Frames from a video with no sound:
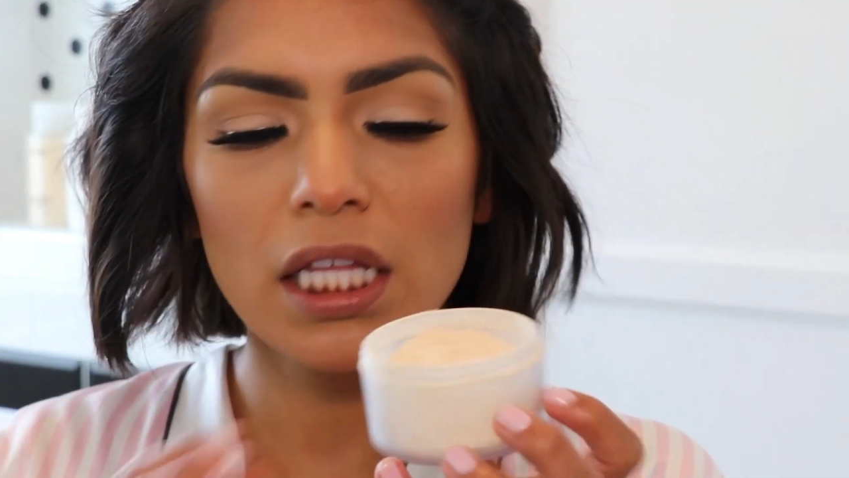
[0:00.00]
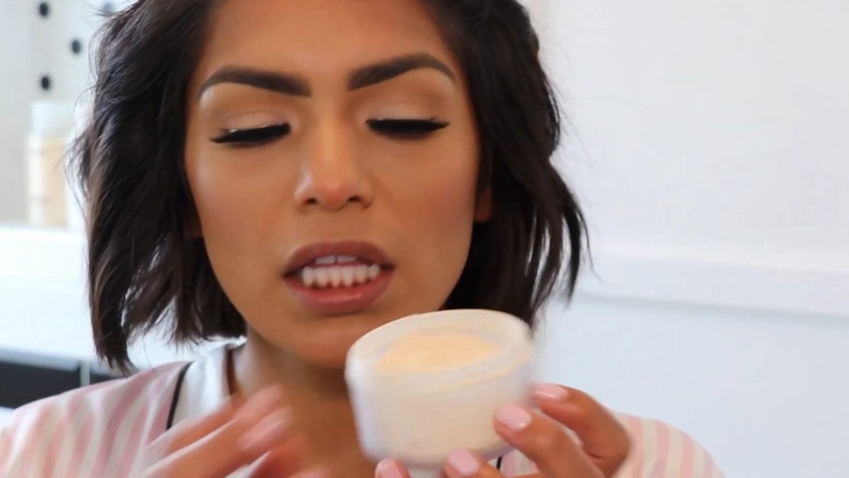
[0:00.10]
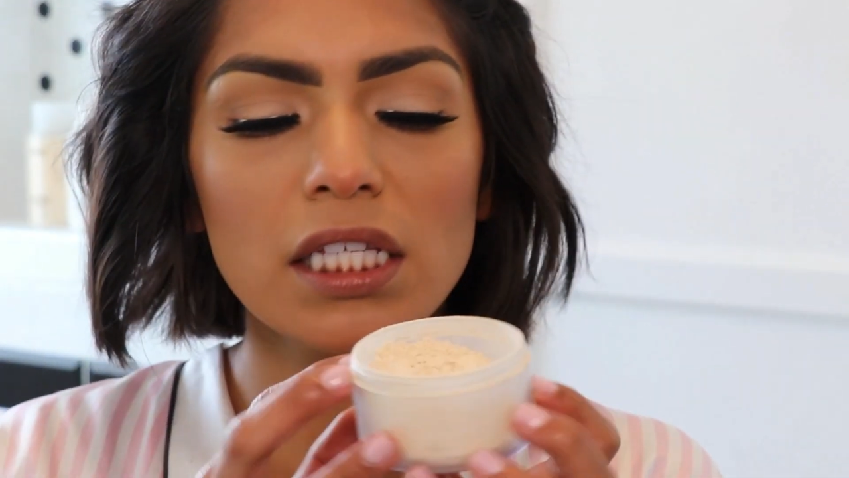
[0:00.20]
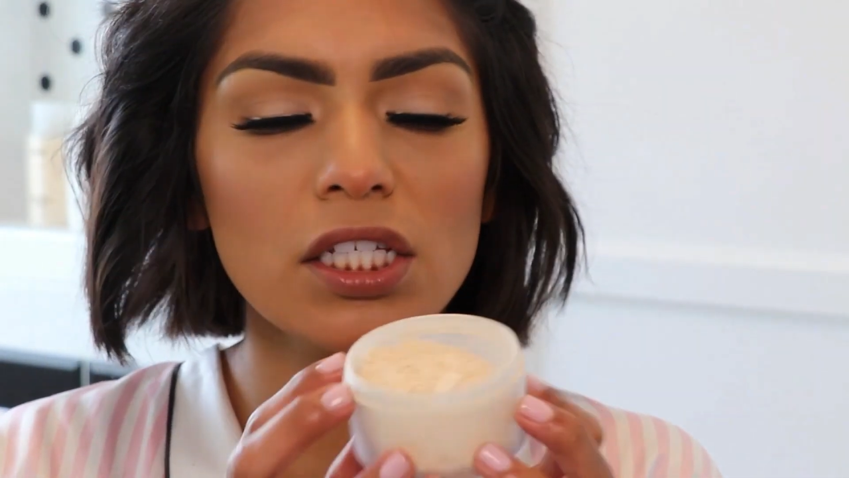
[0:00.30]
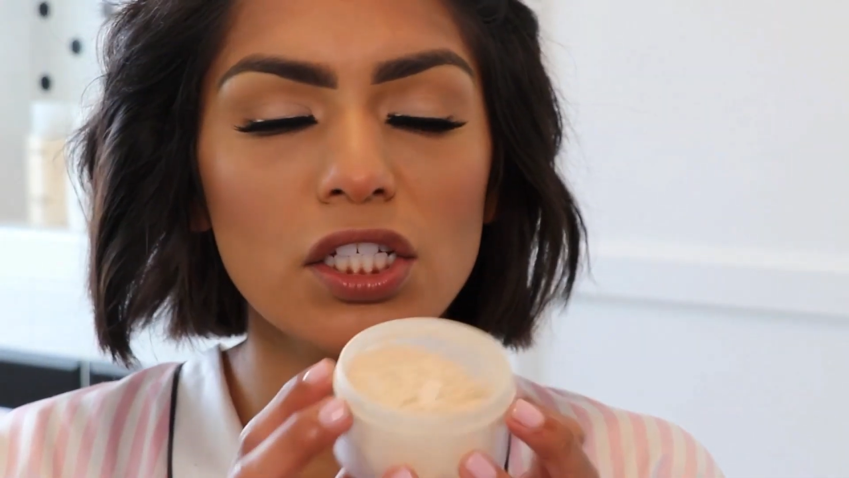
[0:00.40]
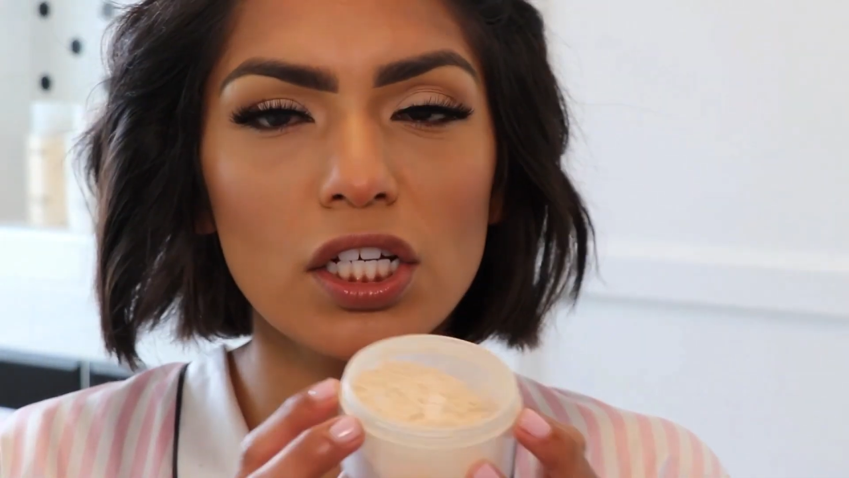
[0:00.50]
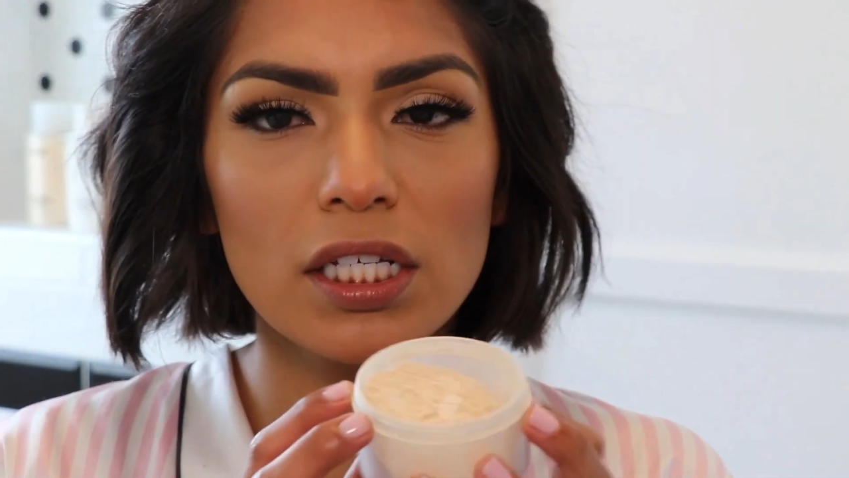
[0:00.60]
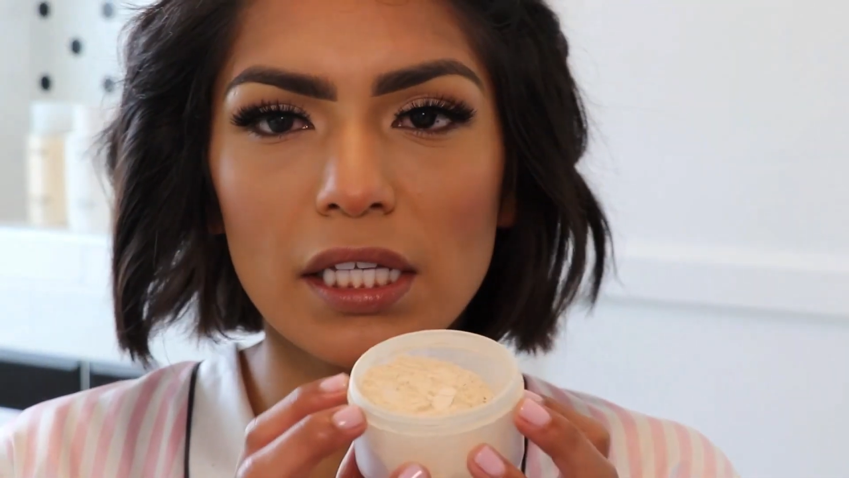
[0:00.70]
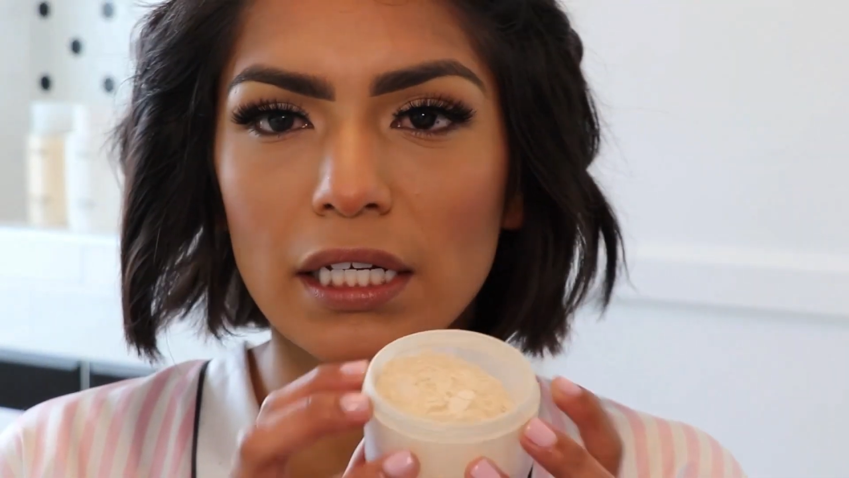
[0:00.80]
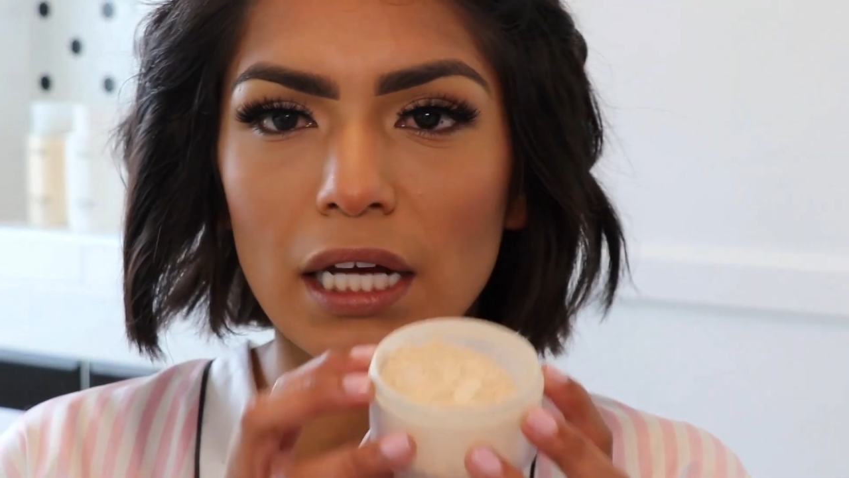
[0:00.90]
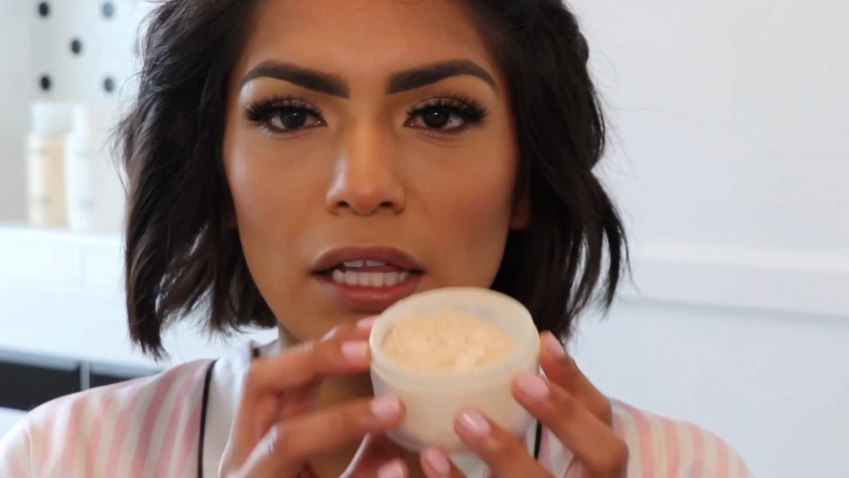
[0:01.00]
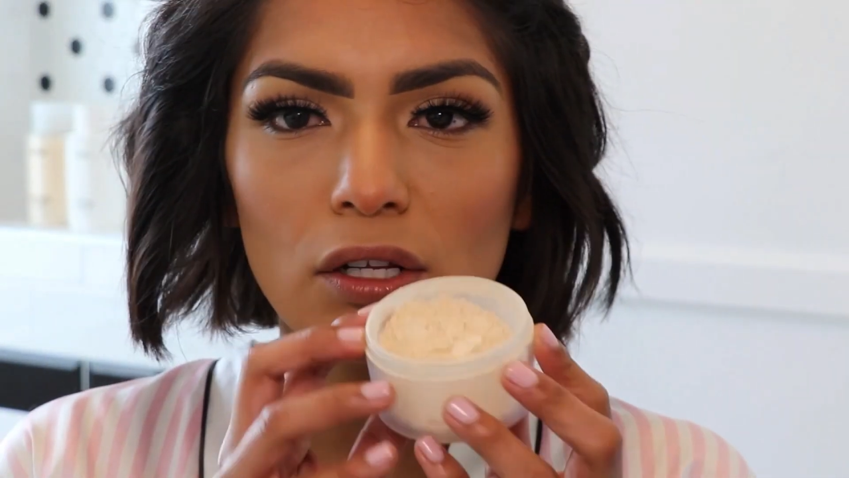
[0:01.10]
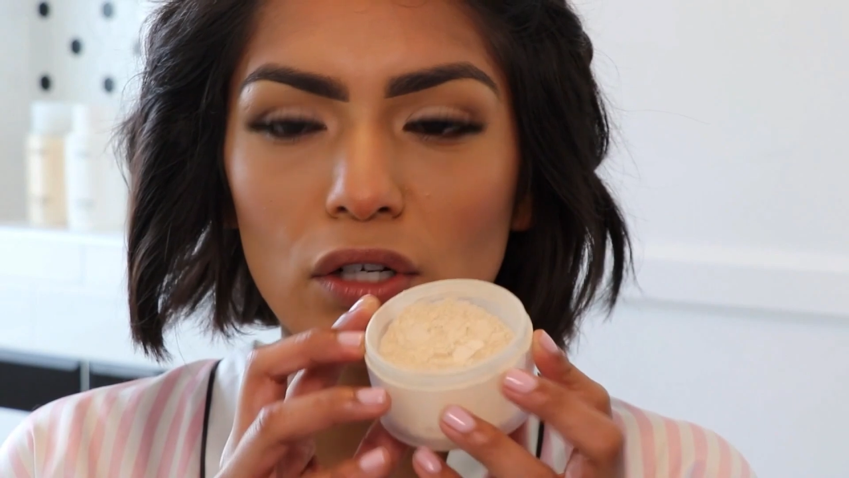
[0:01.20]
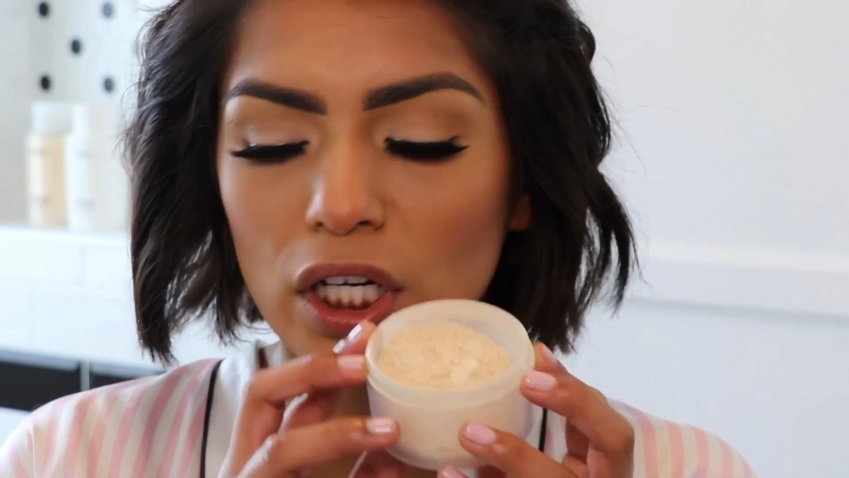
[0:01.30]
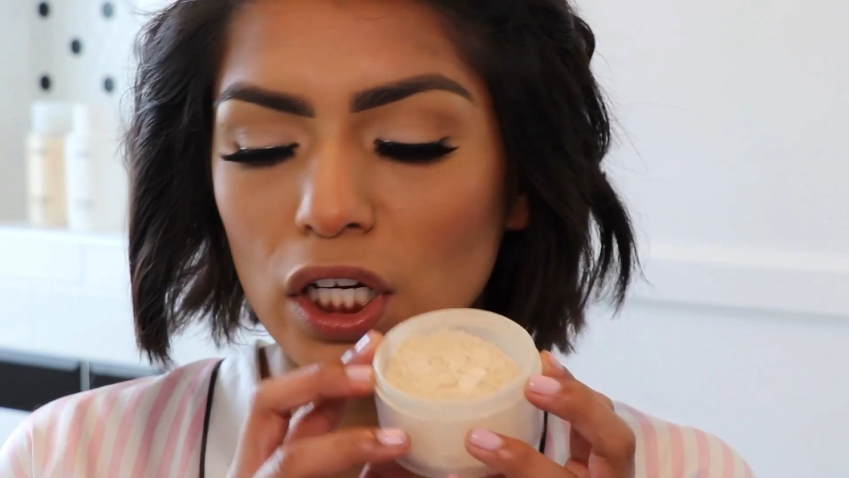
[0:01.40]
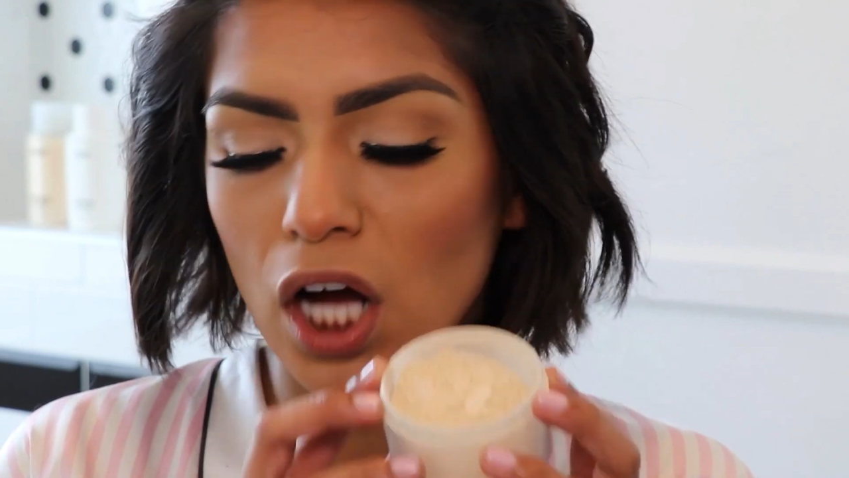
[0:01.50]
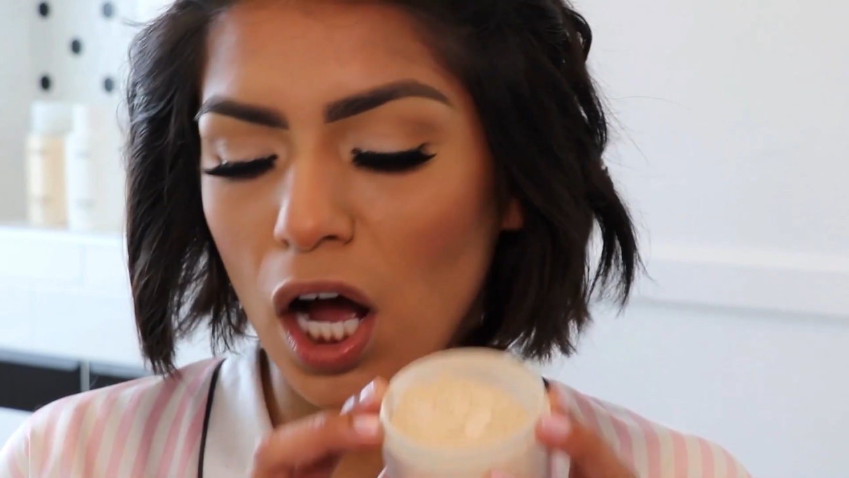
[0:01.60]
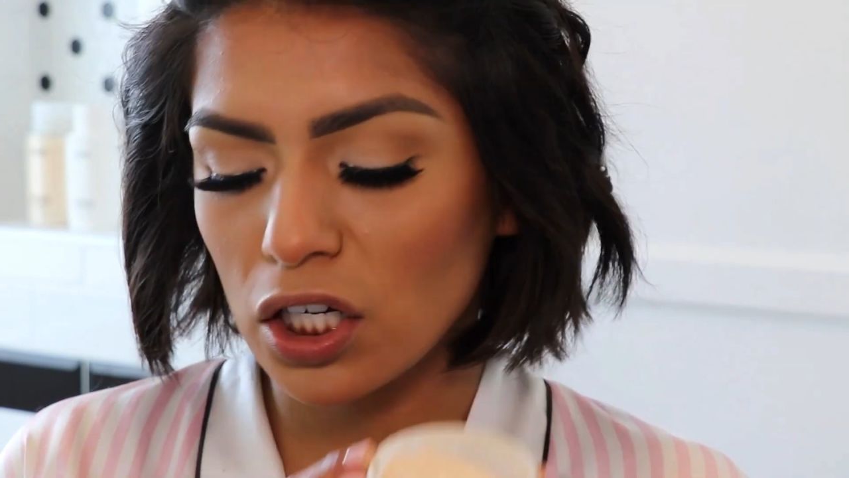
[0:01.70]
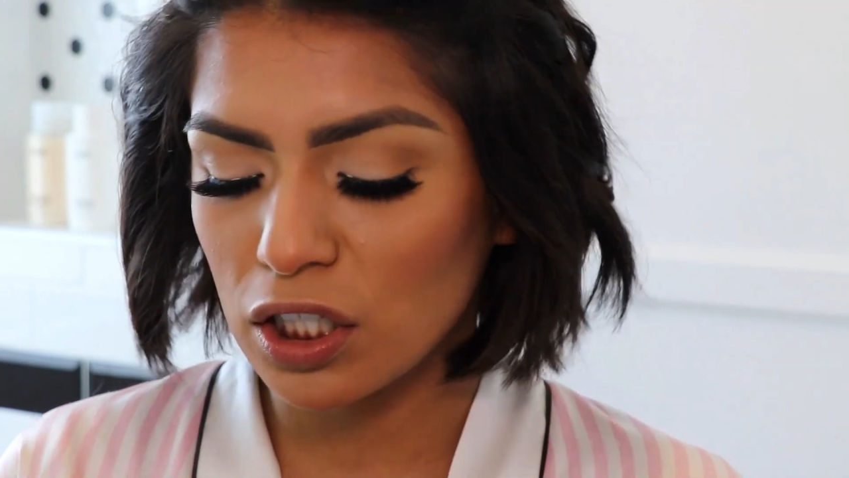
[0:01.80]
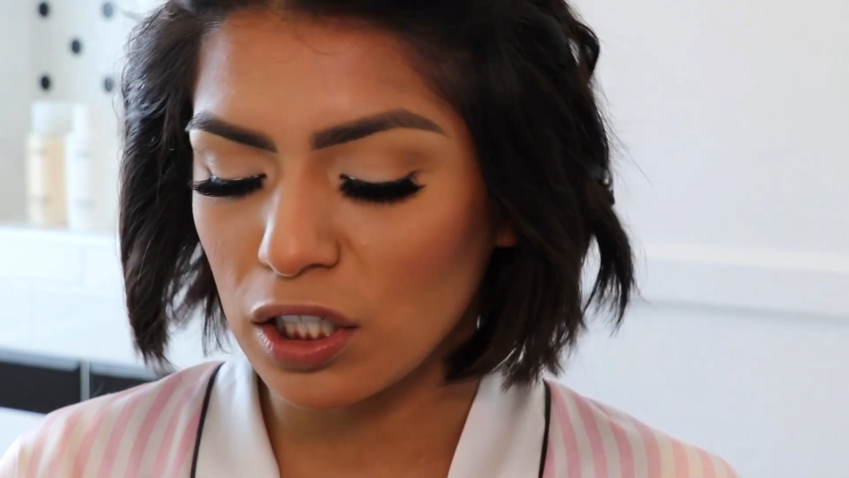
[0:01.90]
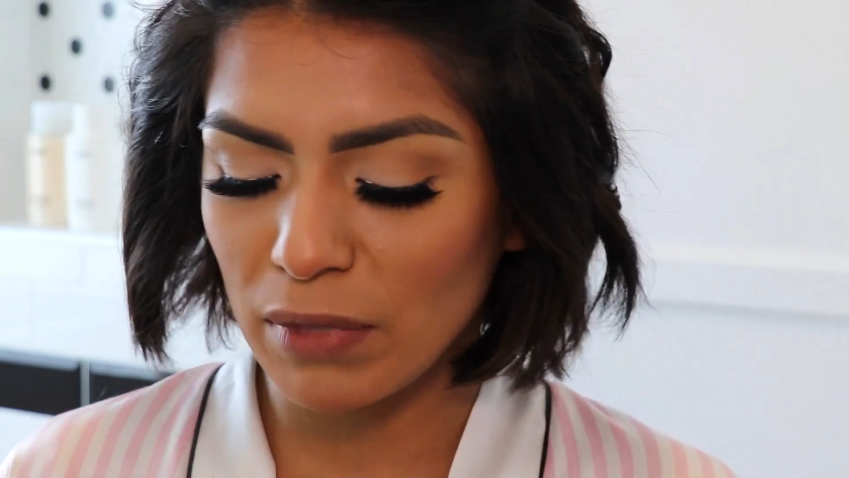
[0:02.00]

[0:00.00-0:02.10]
This is just like a little concoction,